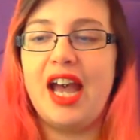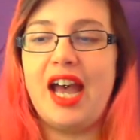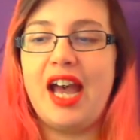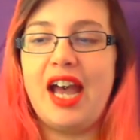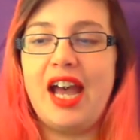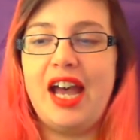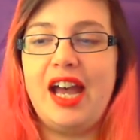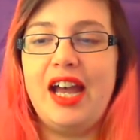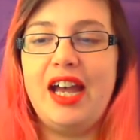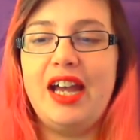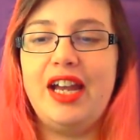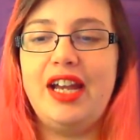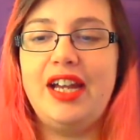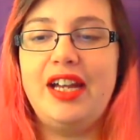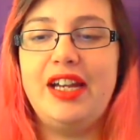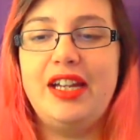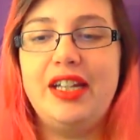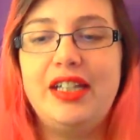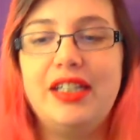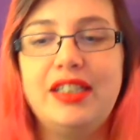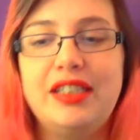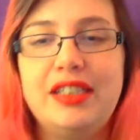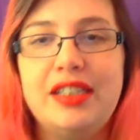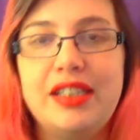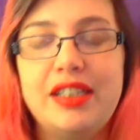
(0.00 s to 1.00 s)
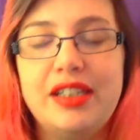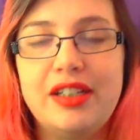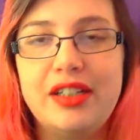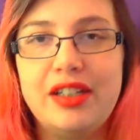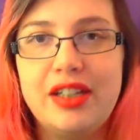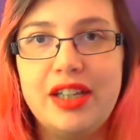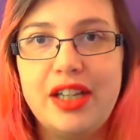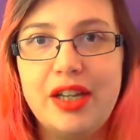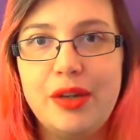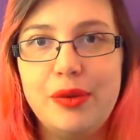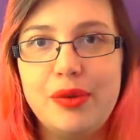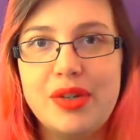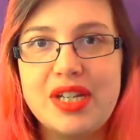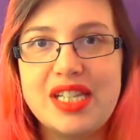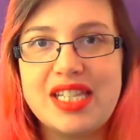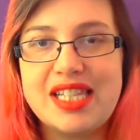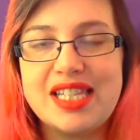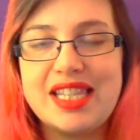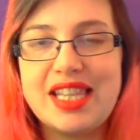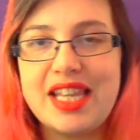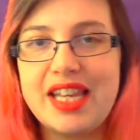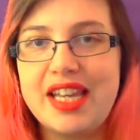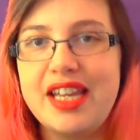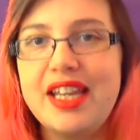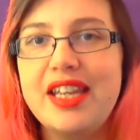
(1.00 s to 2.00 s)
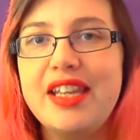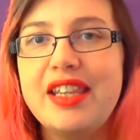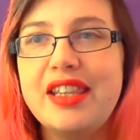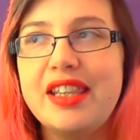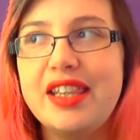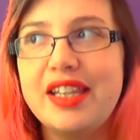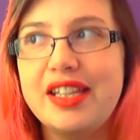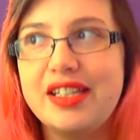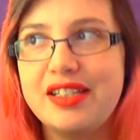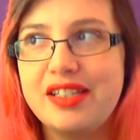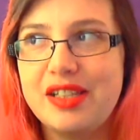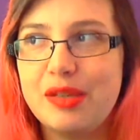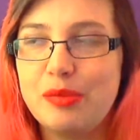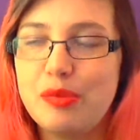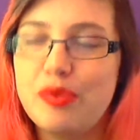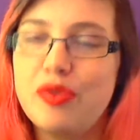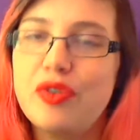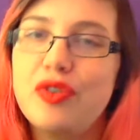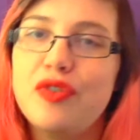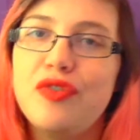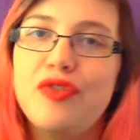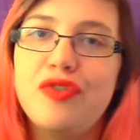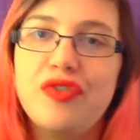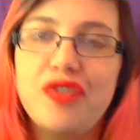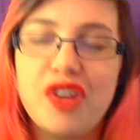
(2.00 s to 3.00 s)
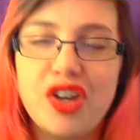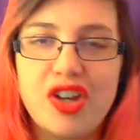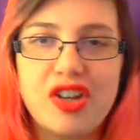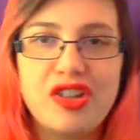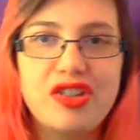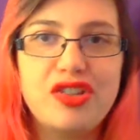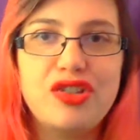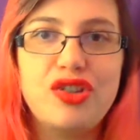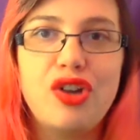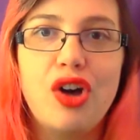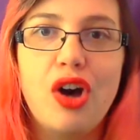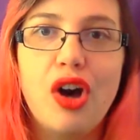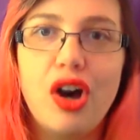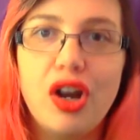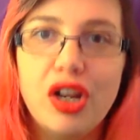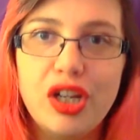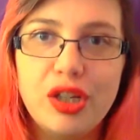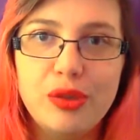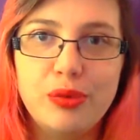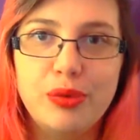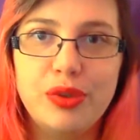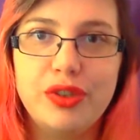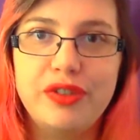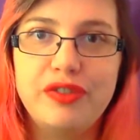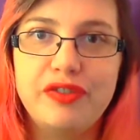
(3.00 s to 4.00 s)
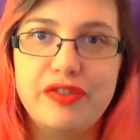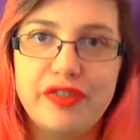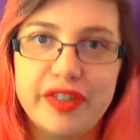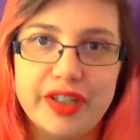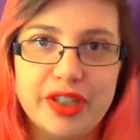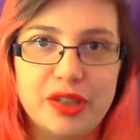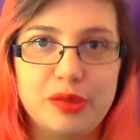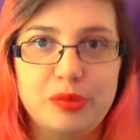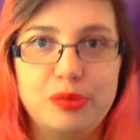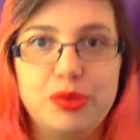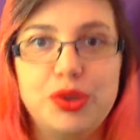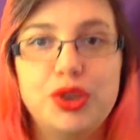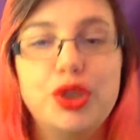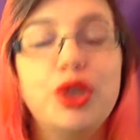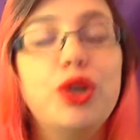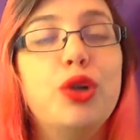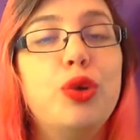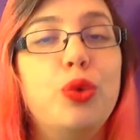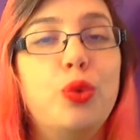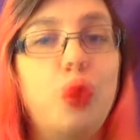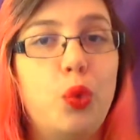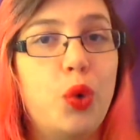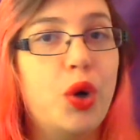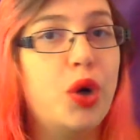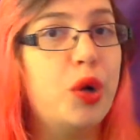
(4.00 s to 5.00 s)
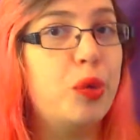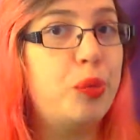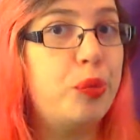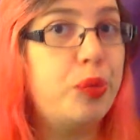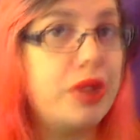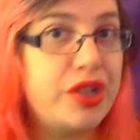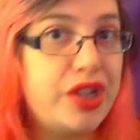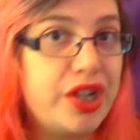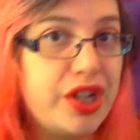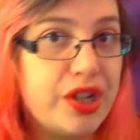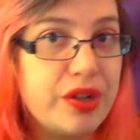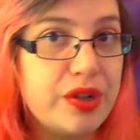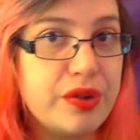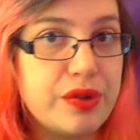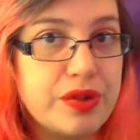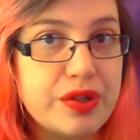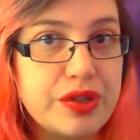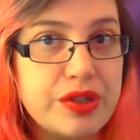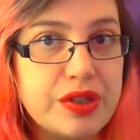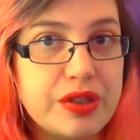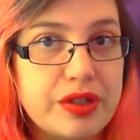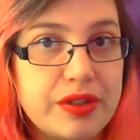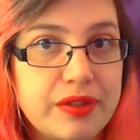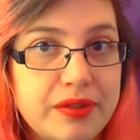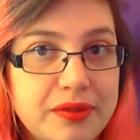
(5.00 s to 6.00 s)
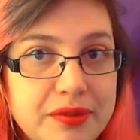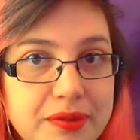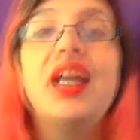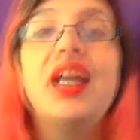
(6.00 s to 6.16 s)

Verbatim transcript: and it was there that some of the first Hollywood films were produced.